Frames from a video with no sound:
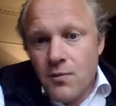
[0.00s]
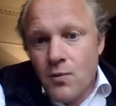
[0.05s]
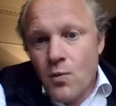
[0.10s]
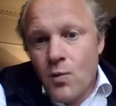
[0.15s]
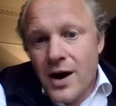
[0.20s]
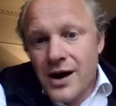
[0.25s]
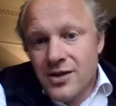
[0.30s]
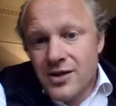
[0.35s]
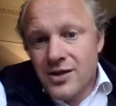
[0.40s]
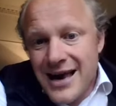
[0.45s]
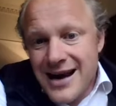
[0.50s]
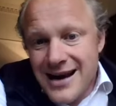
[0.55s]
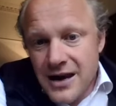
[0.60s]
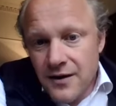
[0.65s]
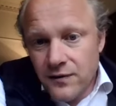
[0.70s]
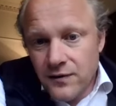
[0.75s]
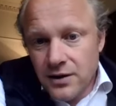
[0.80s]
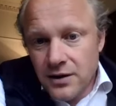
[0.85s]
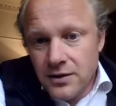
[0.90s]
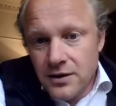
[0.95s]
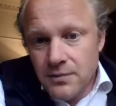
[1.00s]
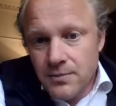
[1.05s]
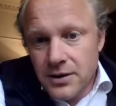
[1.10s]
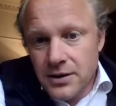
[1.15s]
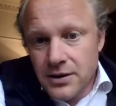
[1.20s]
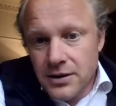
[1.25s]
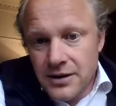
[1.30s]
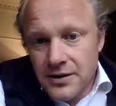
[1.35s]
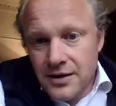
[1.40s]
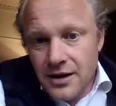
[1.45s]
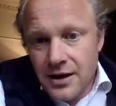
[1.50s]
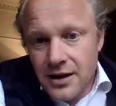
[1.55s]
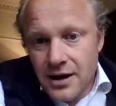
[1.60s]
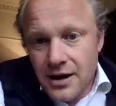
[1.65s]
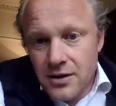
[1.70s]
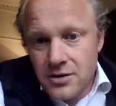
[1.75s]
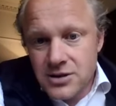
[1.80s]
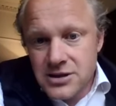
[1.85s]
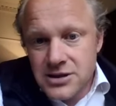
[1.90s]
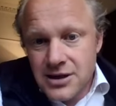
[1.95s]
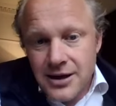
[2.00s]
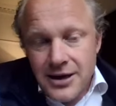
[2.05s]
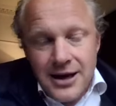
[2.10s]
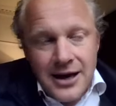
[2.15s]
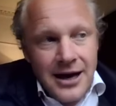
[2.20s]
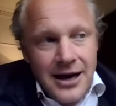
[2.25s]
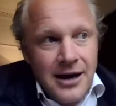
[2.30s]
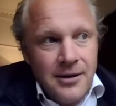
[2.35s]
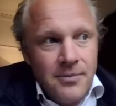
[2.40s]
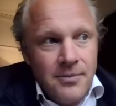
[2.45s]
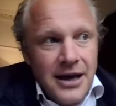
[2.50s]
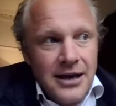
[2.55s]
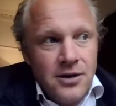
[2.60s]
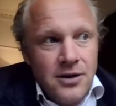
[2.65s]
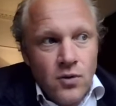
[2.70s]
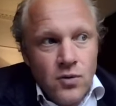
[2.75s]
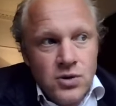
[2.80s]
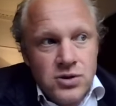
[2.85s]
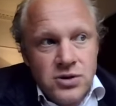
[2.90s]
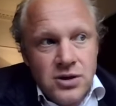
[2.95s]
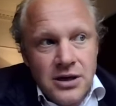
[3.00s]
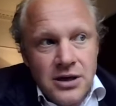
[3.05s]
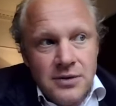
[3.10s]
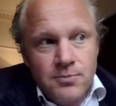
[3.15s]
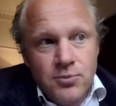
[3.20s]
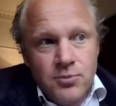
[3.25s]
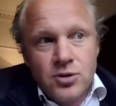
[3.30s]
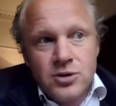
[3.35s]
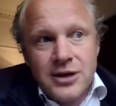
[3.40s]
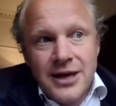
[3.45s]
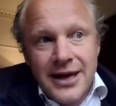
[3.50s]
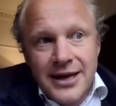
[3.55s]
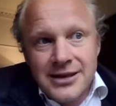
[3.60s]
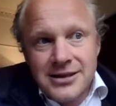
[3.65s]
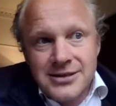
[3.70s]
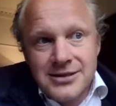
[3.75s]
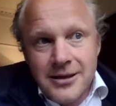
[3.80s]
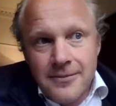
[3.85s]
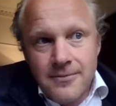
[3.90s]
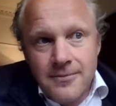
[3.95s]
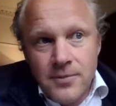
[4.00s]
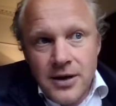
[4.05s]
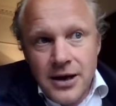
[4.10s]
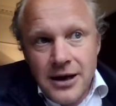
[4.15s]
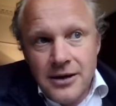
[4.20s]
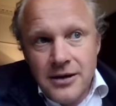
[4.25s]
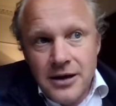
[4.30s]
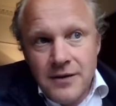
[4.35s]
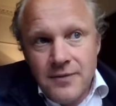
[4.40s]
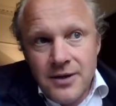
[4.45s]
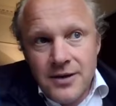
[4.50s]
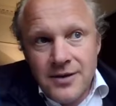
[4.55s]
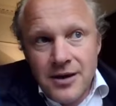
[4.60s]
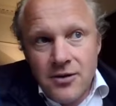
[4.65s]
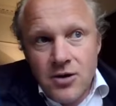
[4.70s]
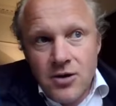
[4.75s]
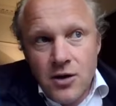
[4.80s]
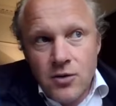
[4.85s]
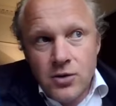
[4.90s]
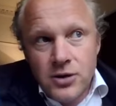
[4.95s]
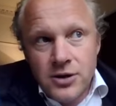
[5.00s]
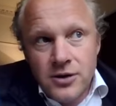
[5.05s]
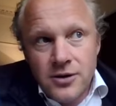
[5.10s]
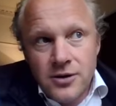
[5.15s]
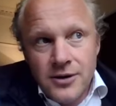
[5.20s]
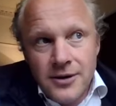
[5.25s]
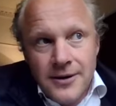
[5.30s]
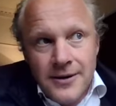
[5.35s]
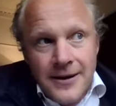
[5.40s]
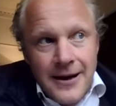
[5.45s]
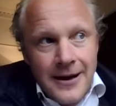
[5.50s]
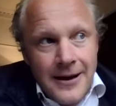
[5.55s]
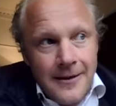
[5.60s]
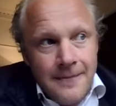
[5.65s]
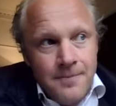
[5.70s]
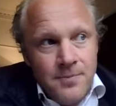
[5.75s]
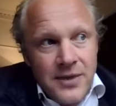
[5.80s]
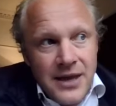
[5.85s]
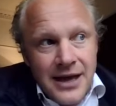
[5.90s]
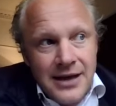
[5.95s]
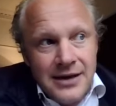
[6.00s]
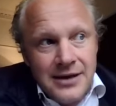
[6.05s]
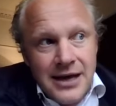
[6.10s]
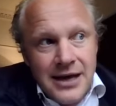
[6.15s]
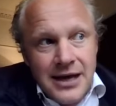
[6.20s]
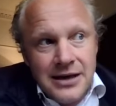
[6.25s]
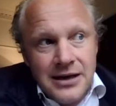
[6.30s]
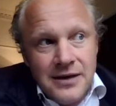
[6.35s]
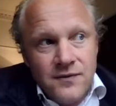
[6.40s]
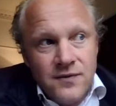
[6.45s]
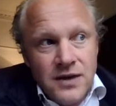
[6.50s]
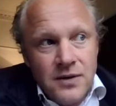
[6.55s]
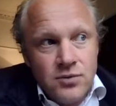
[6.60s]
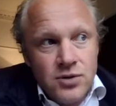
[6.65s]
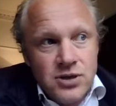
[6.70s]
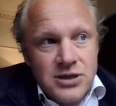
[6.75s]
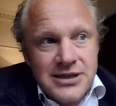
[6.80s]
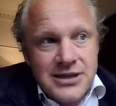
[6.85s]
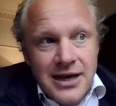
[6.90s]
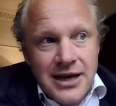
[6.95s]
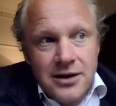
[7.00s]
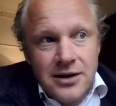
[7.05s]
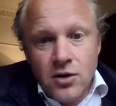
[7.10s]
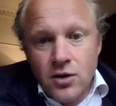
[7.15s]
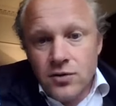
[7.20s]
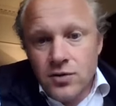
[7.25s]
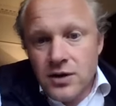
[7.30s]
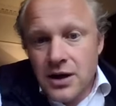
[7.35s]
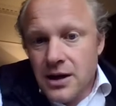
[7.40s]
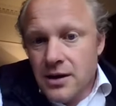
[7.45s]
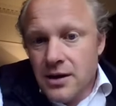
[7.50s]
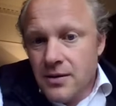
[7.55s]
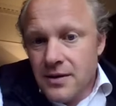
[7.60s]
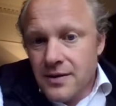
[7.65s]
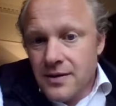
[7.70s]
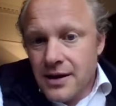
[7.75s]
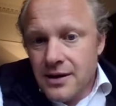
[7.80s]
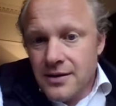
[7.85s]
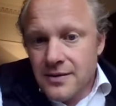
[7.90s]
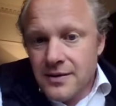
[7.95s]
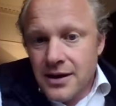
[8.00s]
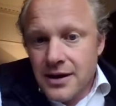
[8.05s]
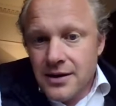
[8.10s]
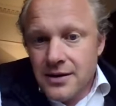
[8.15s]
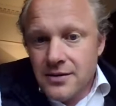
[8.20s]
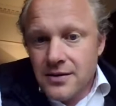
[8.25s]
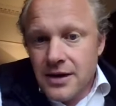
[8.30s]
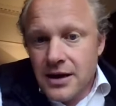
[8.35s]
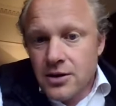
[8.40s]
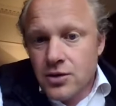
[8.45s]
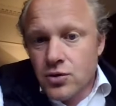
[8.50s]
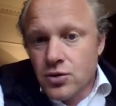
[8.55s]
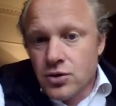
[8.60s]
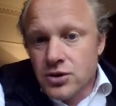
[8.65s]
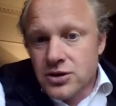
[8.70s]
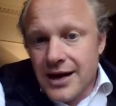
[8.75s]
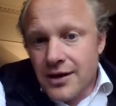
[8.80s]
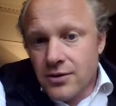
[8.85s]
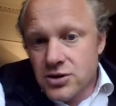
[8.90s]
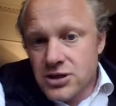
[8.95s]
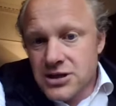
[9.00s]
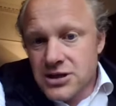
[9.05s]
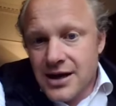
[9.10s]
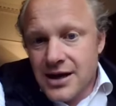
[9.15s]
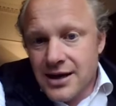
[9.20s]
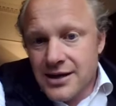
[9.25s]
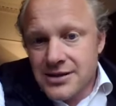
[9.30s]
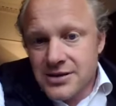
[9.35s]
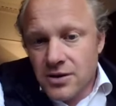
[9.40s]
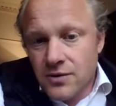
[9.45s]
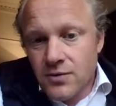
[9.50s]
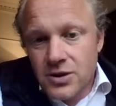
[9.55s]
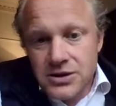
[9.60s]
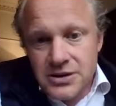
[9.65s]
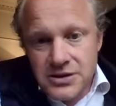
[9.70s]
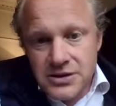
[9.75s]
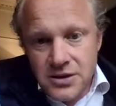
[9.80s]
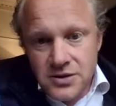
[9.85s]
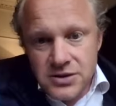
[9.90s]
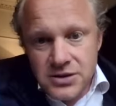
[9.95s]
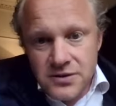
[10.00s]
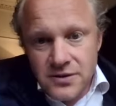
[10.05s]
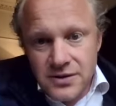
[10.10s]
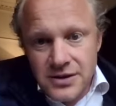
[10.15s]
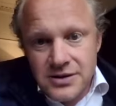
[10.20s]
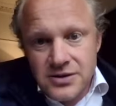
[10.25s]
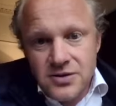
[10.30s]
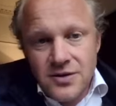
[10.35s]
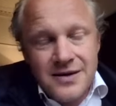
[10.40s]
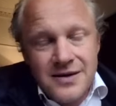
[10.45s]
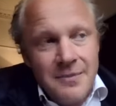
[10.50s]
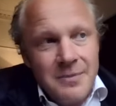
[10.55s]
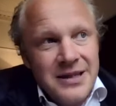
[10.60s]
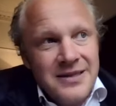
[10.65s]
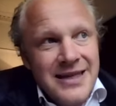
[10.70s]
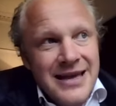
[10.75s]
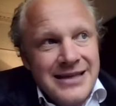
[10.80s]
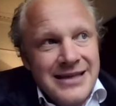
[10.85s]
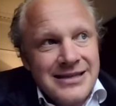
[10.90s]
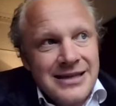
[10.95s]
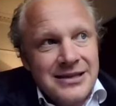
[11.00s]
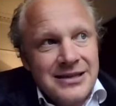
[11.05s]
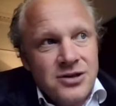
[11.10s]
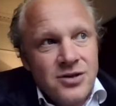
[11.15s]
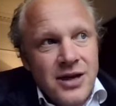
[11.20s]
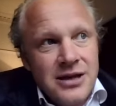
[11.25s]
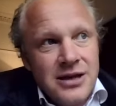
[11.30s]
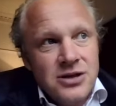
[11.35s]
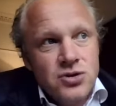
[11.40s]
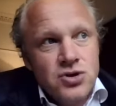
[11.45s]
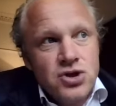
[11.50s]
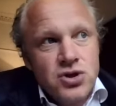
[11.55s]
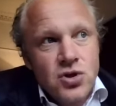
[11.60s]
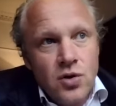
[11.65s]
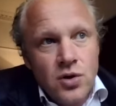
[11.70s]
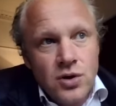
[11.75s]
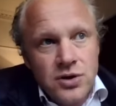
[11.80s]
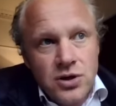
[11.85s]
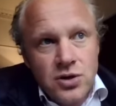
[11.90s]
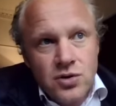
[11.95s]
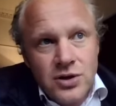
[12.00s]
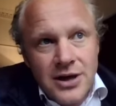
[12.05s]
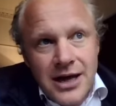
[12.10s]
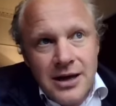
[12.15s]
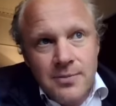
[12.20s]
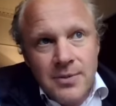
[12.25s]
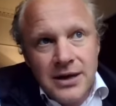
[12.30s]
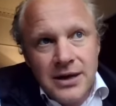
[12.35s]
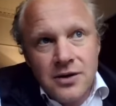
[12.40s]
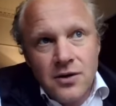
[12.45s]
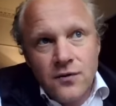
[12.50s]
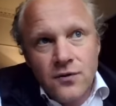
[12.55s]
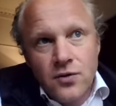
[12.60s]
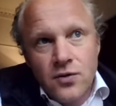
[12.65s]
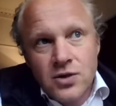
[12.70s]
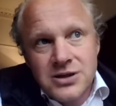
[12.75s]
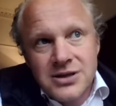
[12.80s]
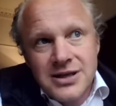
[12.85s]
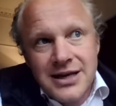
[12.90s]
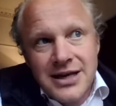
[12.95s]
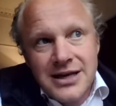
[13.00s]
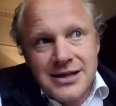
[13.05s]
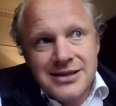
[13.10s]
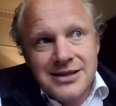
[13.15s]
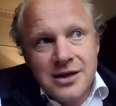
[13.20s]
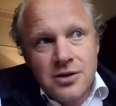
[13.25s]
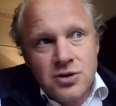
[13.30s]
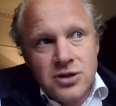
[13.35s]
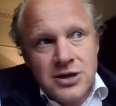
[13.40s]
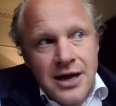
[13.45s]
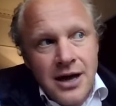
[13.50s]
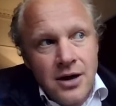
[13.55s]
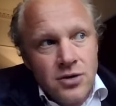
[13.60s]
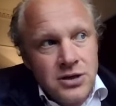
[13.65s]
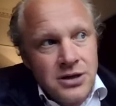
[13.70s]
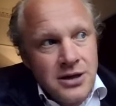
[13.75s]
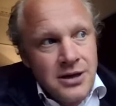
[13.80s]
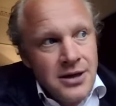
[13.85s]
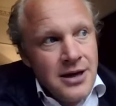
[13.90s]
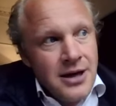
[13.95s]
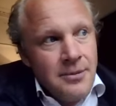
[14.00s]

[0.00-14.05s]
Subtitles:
While they lived in the house, and also it protects them when they're older. And if they would sell it on, they could downsize or what. So I mean, that's a trend you saw in the UK, but of course that has slowed down.